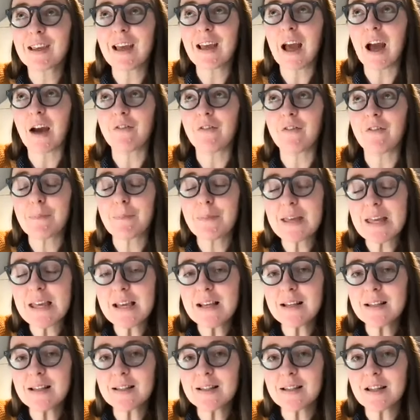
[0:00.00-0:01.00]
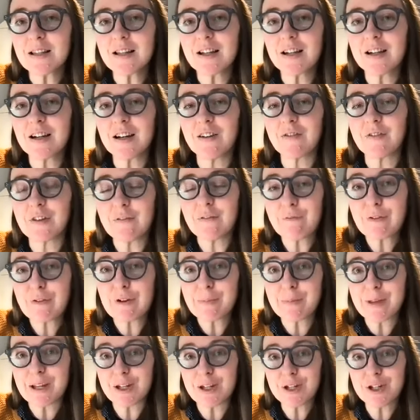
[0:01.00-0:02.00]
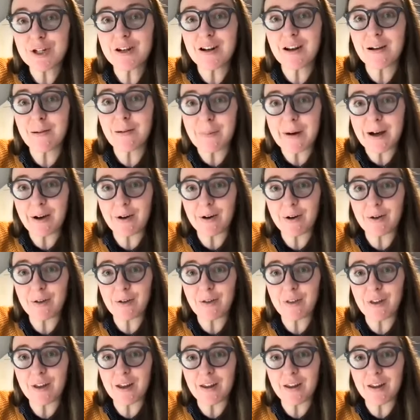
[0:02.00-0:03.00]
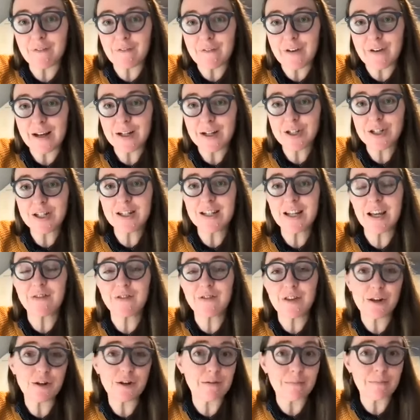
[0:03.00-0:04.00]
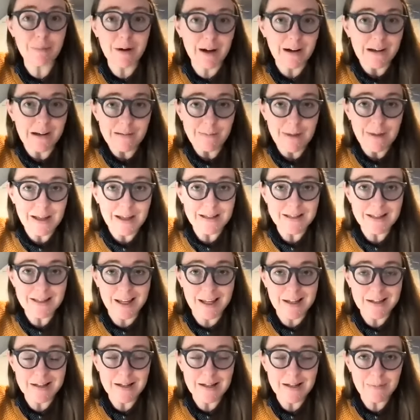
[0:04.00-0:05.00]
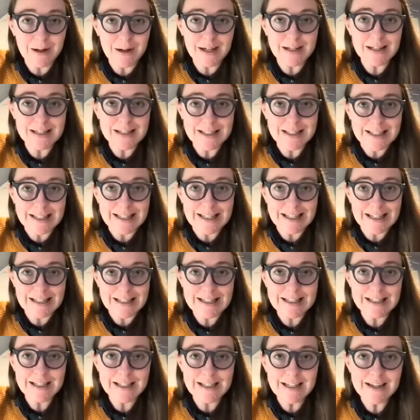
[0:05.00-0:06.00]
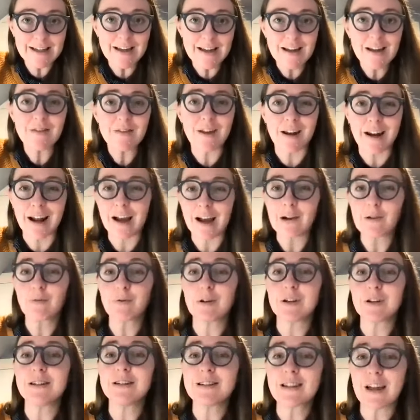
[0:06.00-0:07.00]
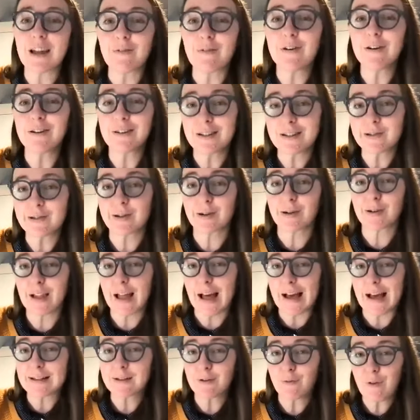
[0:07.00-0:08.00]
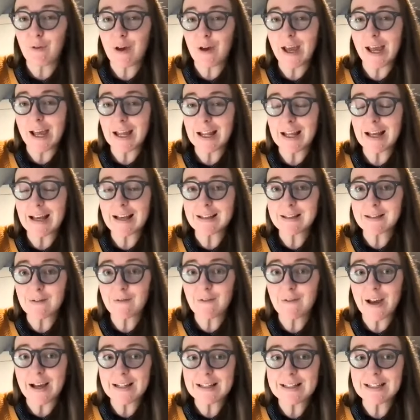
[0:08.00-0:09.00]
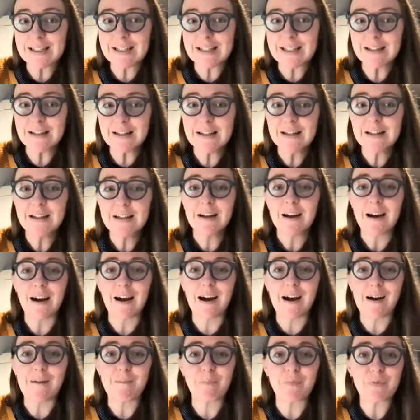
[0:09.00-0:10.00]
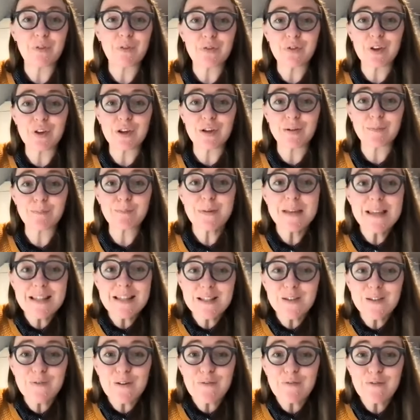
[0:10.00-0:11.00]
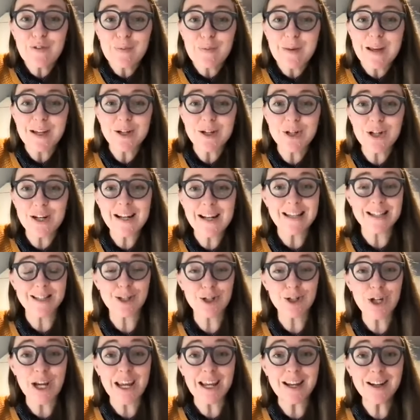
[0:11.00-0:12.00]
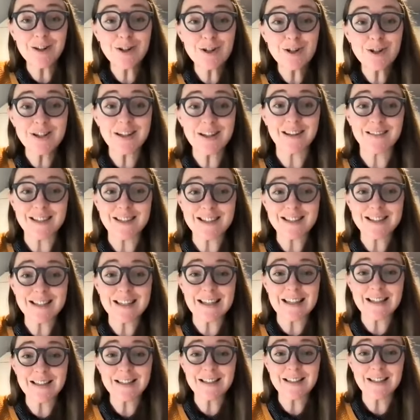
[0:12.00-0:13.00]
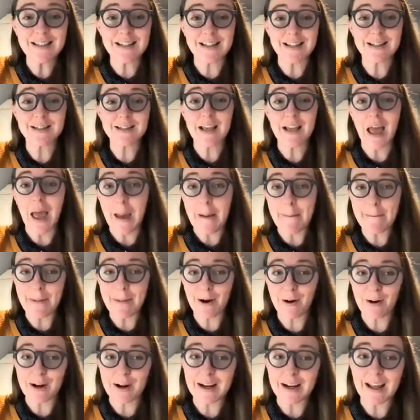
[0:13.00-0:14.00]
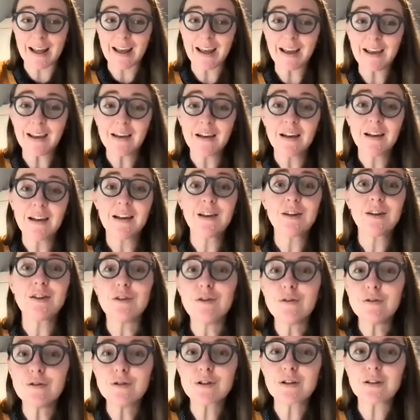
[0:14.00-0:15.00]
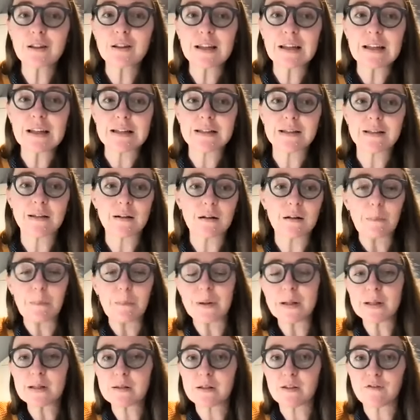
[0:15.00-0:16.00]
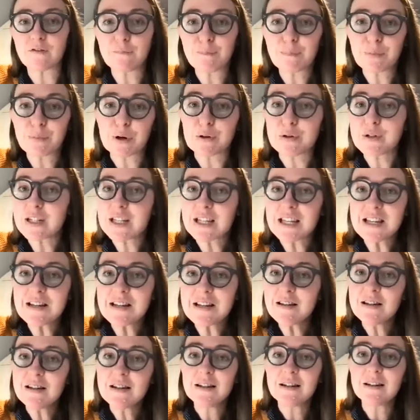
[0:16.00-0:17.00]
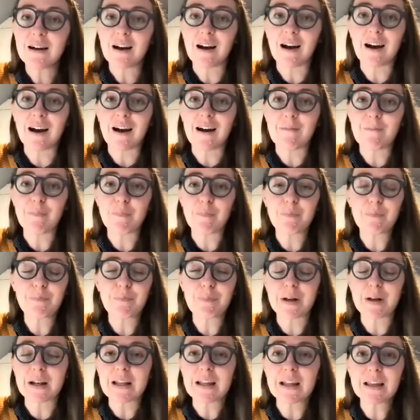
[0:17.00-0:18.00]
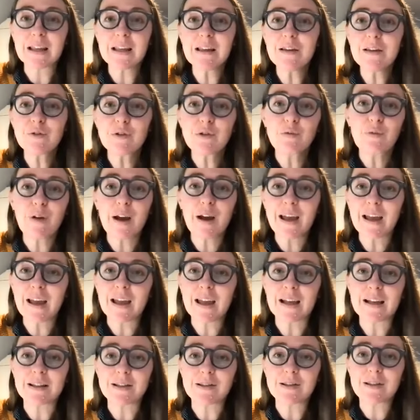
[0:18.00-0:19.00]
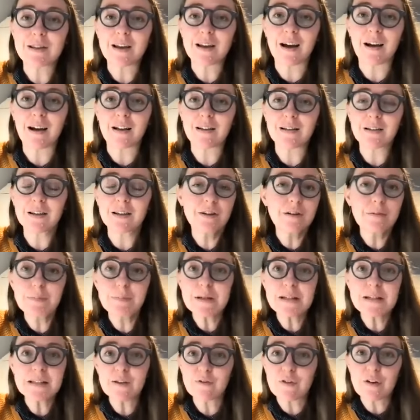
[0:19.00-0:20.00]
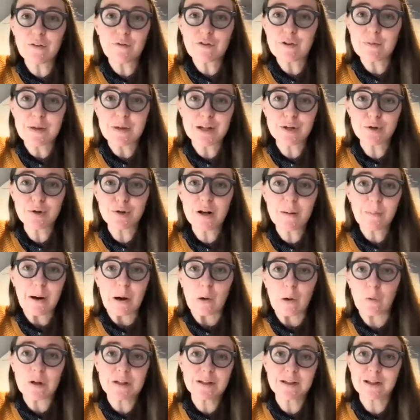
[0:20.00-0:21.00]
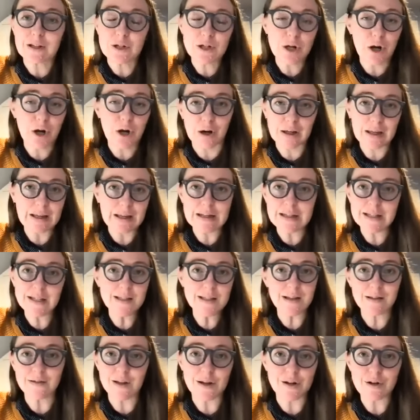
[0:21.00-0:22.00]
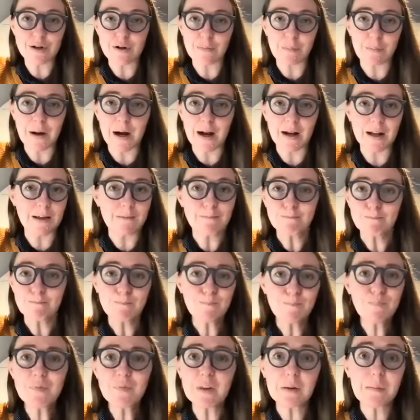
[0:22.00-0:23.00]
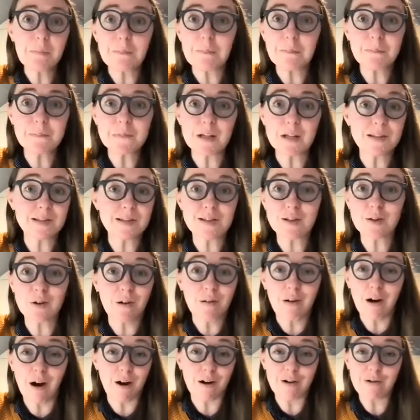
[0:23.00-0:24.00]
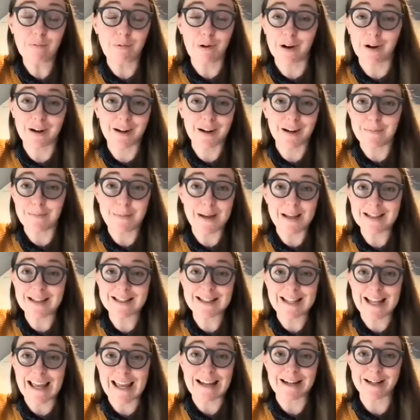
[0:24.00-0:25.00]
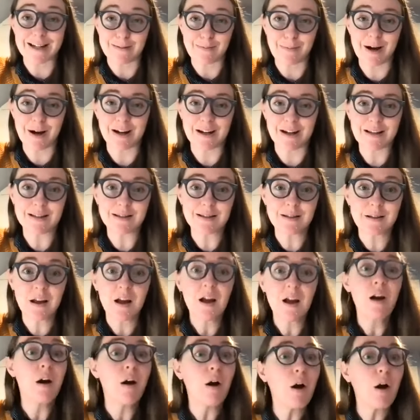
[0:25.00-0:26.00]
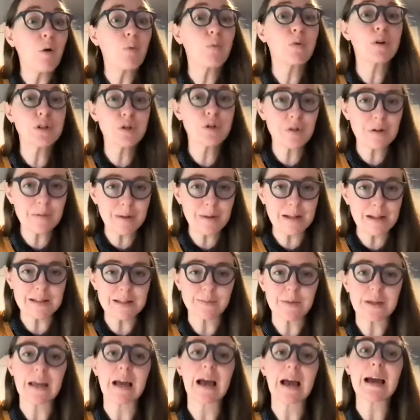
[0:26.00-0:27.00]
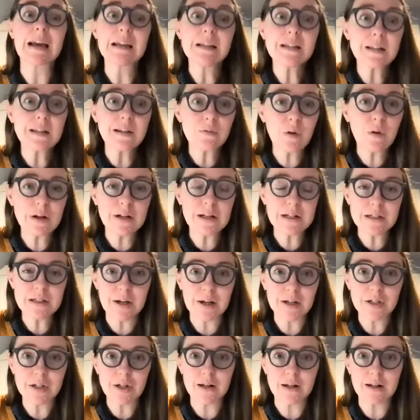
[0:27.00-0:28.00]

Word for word: have a piece of information about the infection and then your body makes antibodies against it, that I would definitely still classify it as a vaccine. Um, the piece of information has changed. In this case, it's mRNA. Usually it's little bits of protein, um, but either way, it's a little piece of information about what the target is, and then your body does the hard work and makes the antibodies. Mm-hmm. Which reminds me, I did want to touch